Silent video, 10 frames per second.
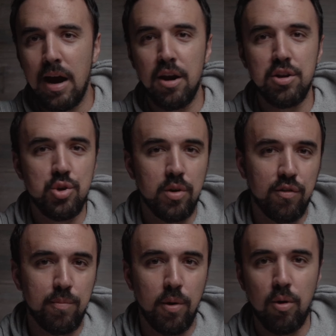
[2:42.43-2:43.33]
How did you
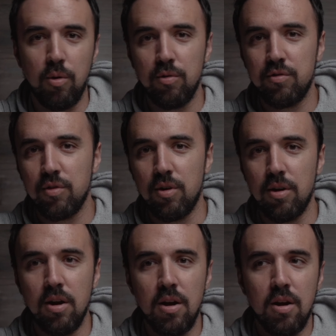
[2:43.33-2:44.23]
expose?
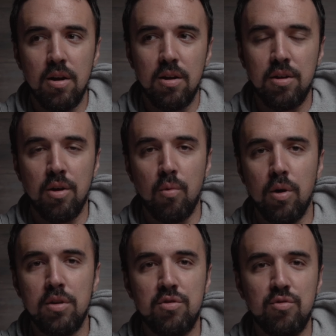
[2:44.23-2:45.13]
Or, you know,
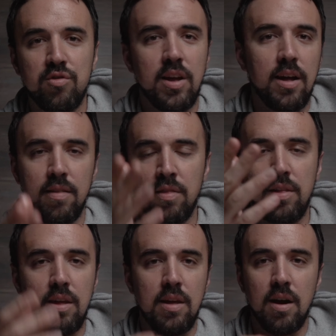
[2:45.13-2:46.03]
what did you set
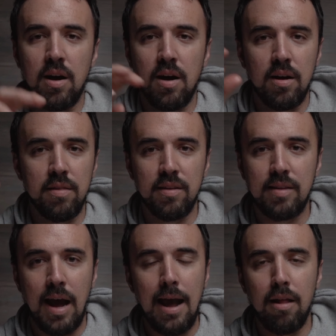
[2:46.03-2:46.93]
the
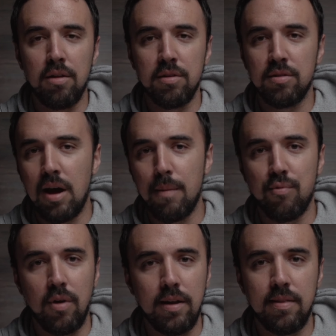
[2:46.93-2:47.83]
dial on the top
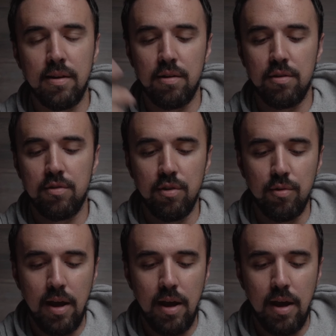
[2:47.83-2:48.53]
right there to?